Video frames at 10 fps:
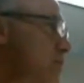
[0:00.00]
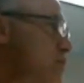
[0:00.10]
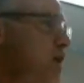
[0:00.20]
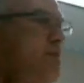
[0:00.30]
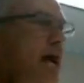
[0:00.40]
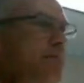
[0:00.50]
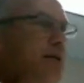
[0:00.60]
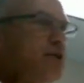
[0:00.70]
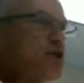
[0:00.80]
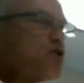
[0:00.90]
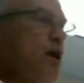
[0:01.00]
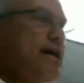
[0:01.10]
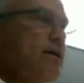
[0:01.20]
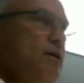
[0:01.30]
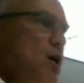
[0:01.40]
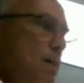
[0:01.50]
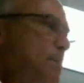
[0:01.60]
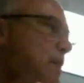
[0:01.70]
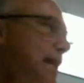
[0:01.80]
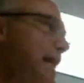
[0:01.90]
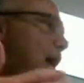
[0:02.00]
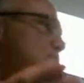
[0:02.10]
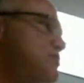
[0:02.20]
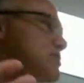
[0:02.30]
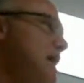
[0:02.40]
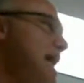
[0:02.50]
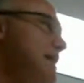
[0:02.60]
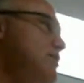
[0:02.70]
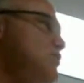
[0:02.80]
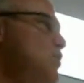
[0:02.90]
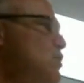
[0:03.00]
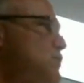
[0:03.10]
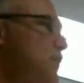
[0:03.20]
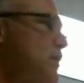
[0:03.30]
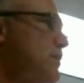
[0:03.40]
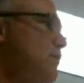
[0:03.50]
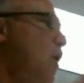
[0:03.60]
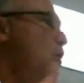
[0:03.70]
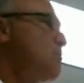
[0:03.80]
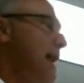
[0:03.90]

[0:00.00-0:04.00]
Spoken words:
She may be just trying to play out society's rules for her own